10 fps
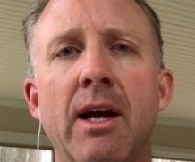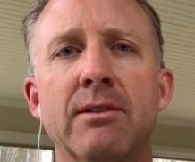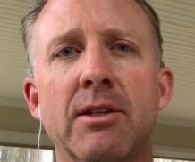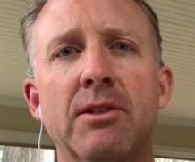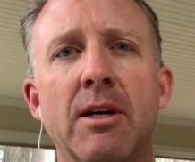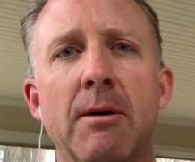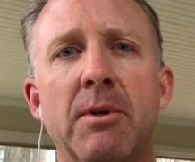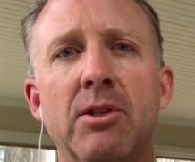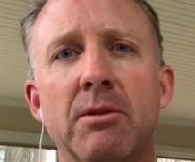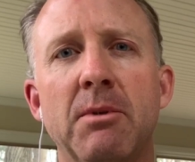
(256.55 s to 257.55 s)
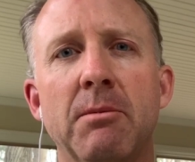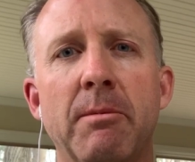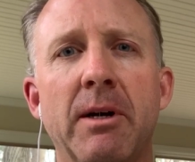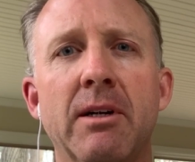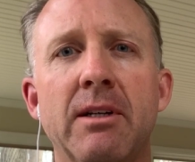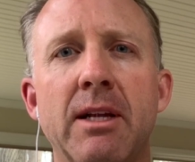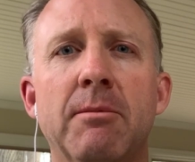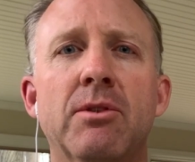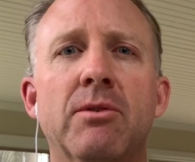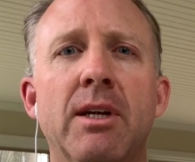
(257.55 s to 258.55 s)
and such a company should be prepared to
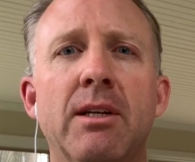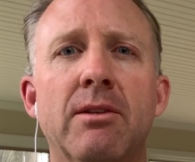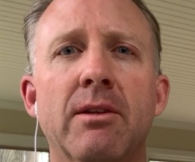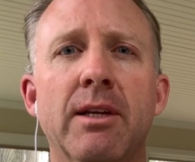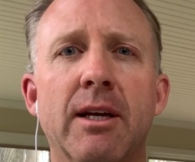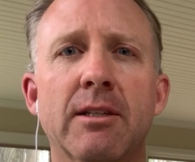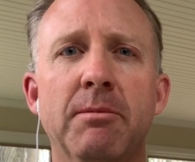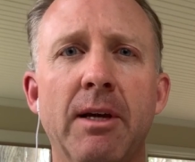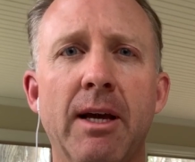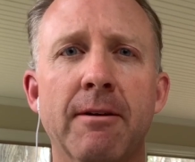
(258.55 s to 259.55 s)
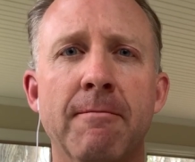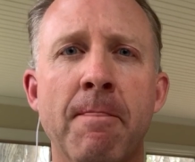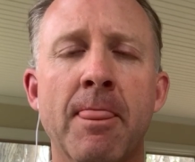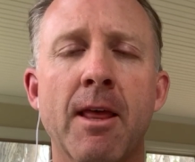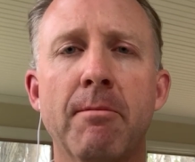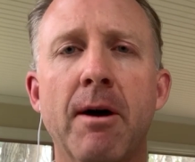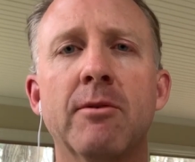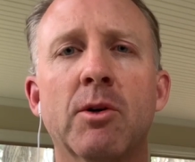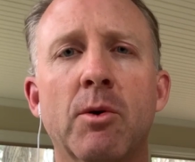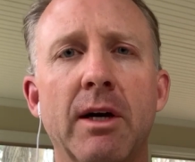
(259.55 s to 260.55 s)
demonstrate to the SBA, upon
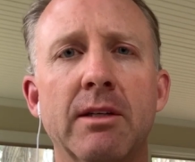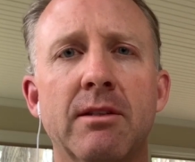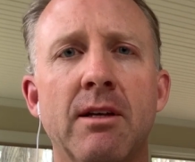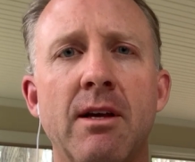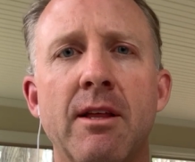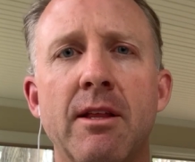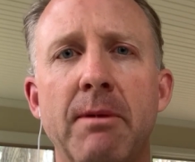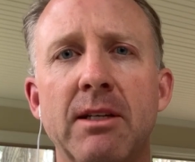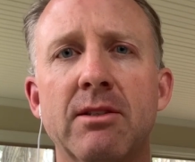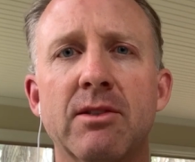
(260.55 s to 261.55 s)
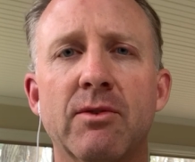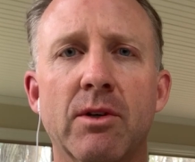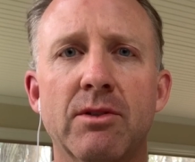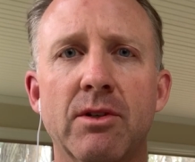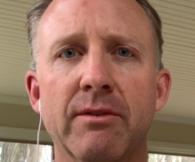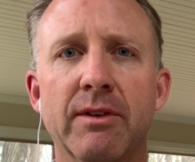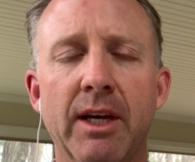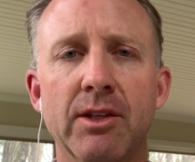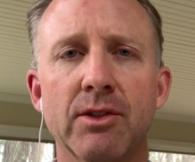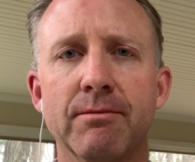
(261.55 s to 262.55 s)
request, the basis for its
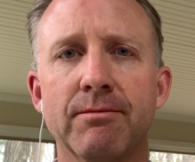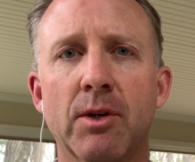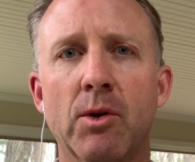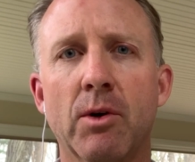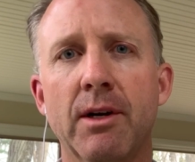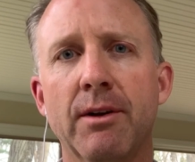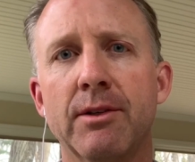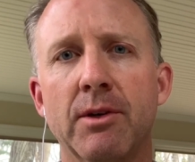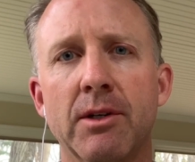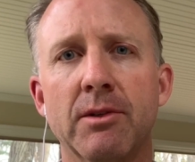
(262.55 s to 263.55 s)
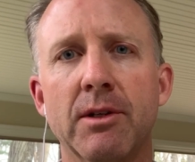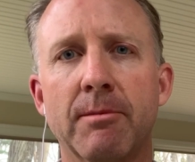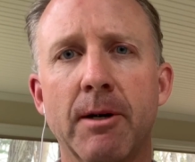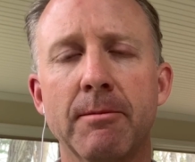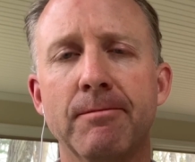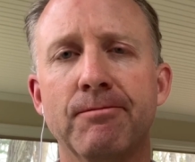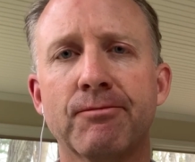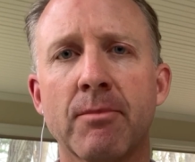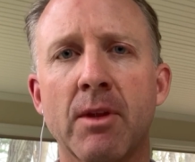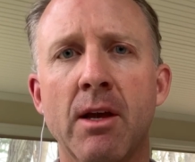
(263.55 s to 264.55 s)
certification, according to the Treasury Department.
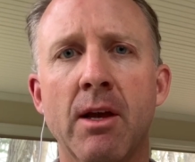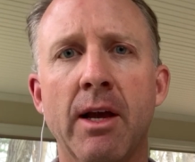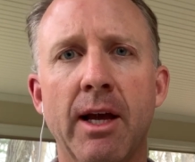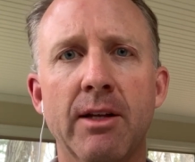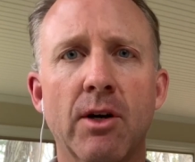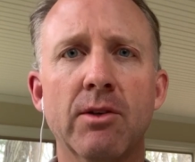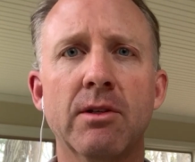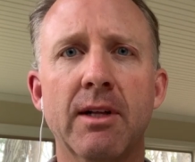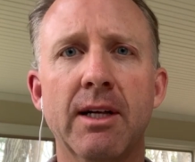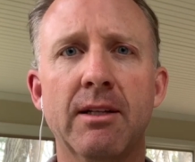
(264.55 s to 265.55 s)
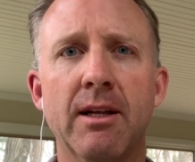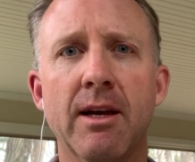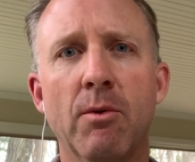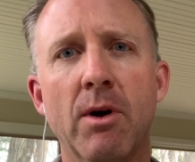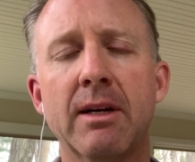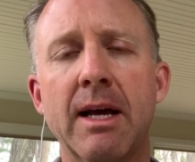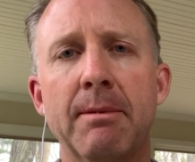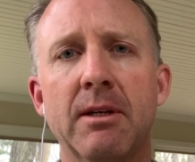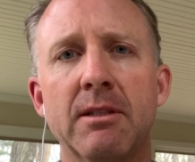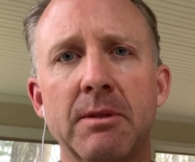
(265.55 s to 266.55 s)
It is also likely that
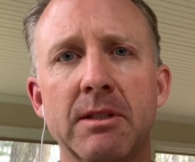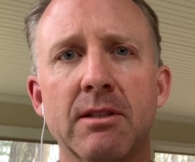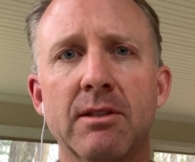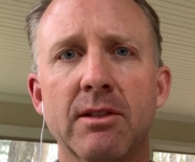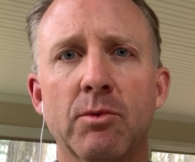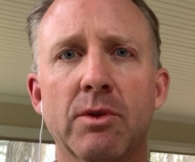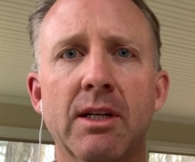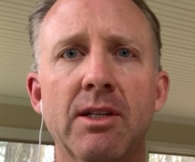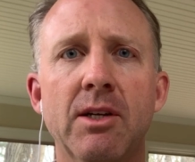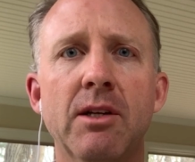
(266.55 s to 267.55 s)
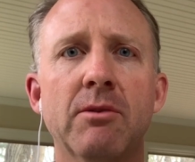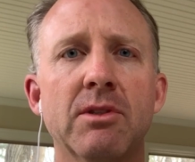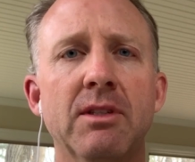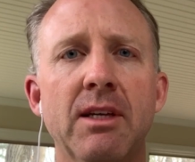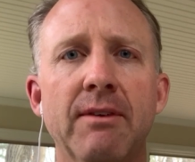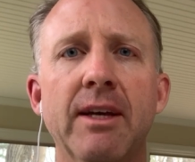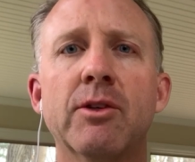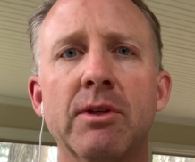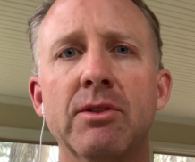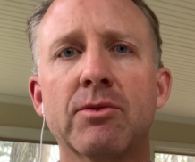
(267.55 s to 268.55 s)
well-capitalized businesses will continue to receive
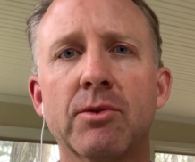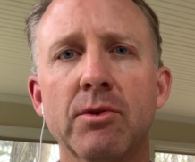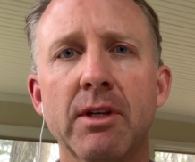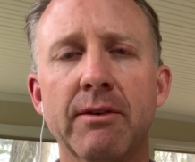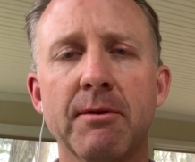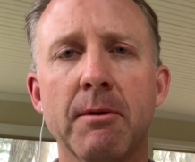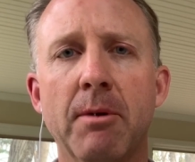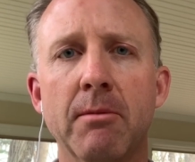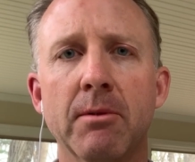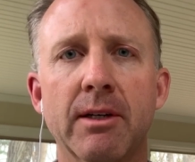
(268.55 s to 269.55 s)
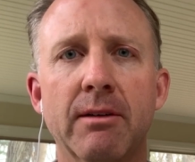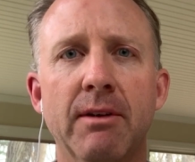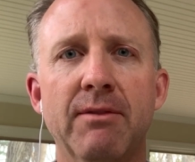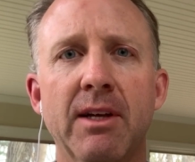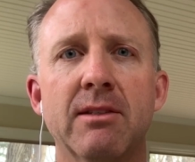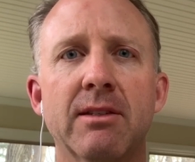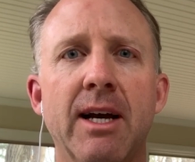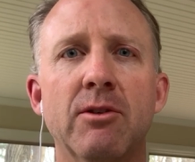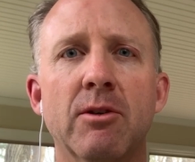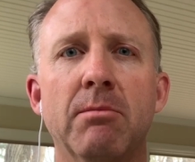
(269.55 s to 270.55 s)
increased scrutiny from the public if they
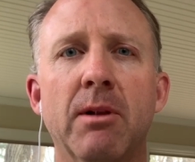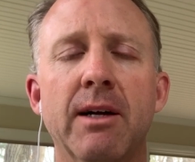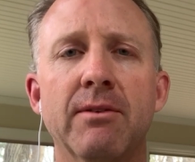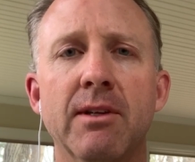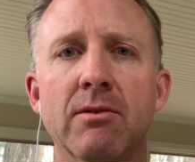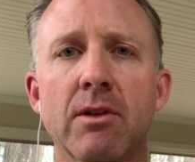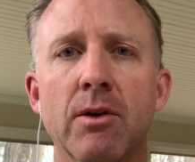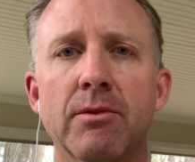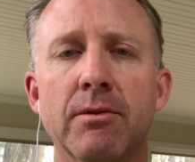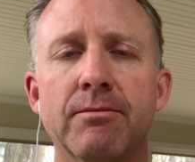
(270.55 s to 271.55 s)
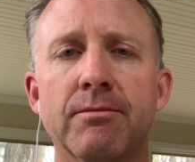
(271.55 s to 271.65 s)
decide to apply for these loans.